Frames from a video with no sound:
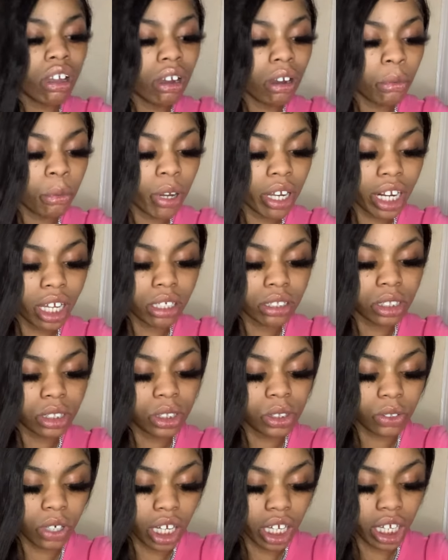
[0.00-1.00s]
what else
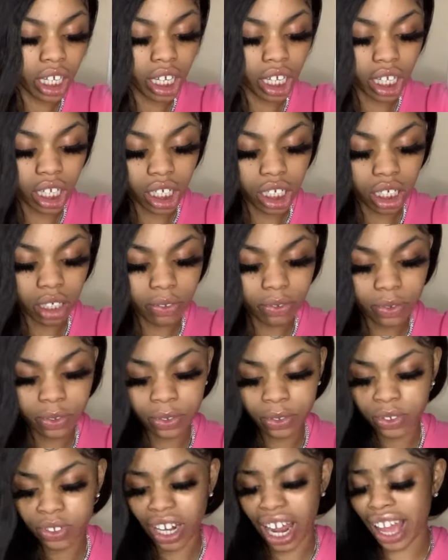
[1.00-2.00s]
do I have?
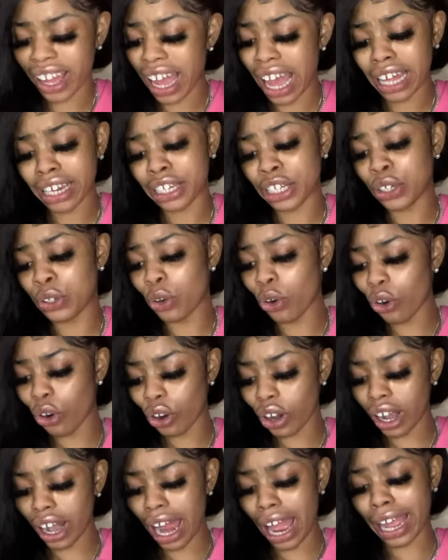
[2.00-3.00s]
I got
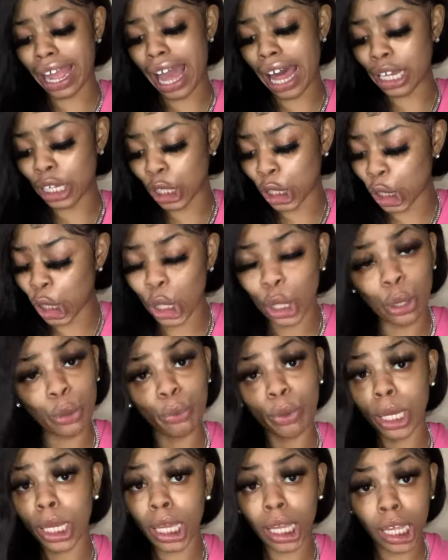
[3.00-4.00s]
Dior. I got
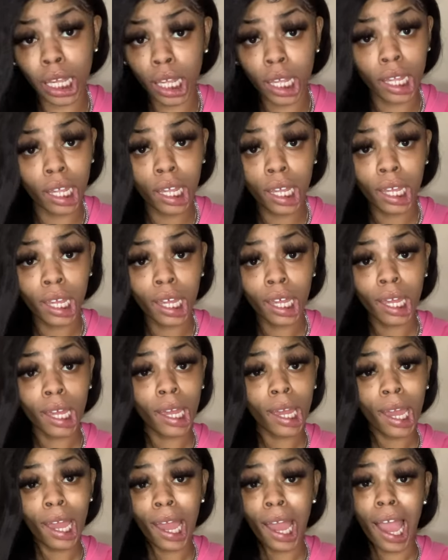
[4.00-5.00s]
Louis.
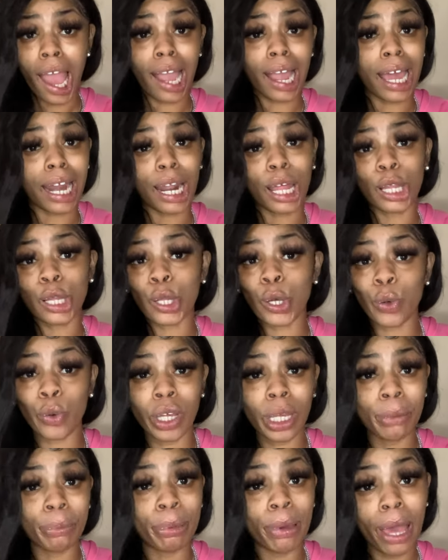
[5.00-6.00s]
I got a
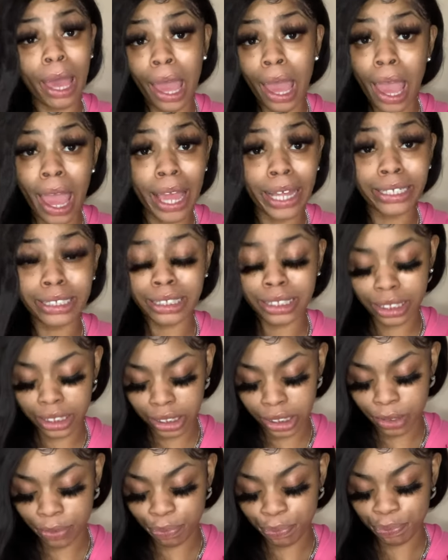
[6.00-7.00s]
Louis
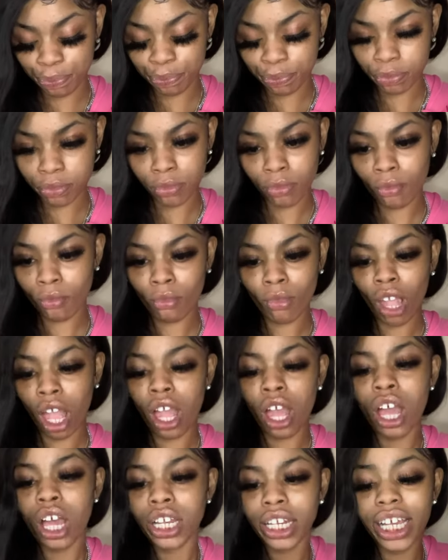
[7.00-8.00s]
patch.
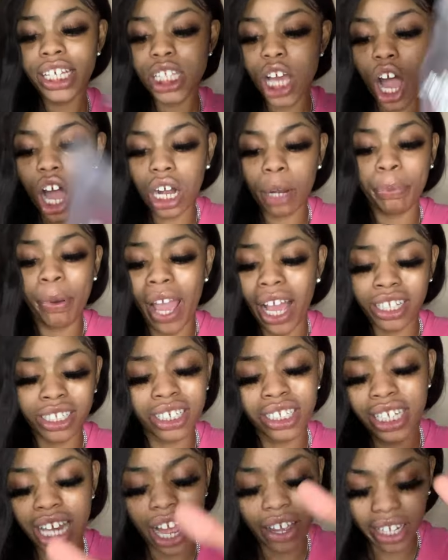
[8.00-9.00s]
These are the
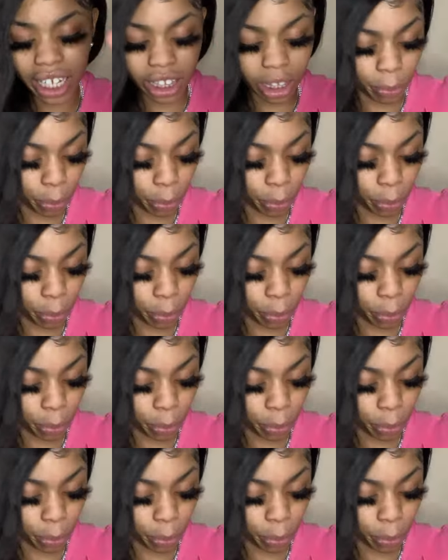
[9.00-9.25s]
patches. Y'all get the